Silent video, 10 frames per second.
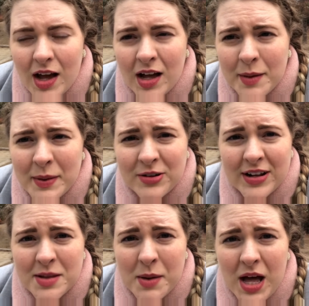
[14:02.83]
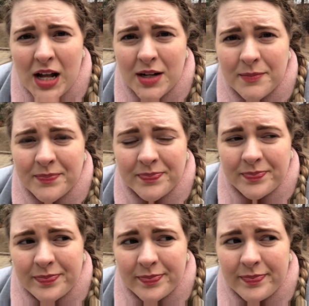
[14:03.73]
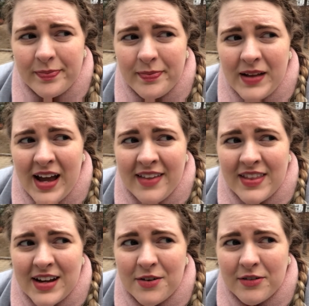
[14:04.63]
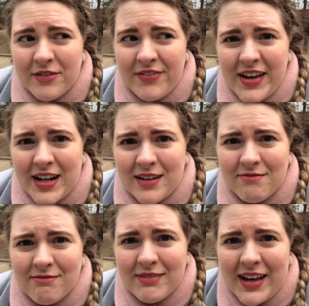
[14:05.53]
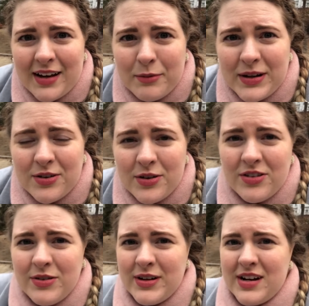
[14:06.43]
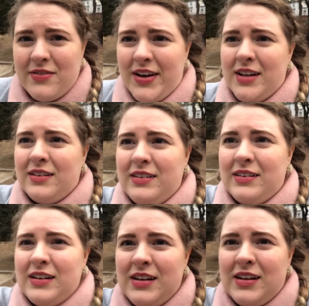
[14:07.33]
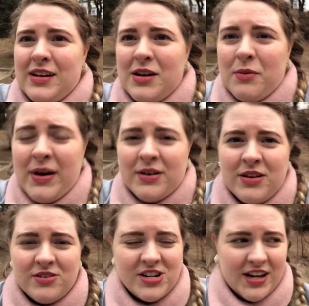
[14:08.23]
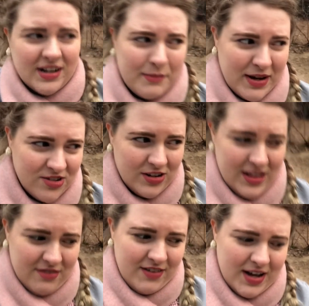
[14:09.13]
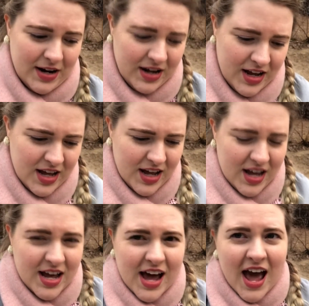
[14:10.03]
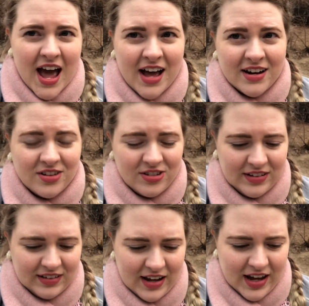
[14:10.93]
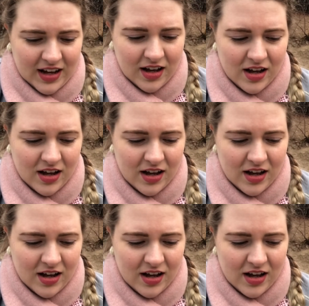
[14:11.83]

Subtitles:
I tried them on and they don't fit. Like, we told you in advance, why don't you check and make sure they fit? And she's like,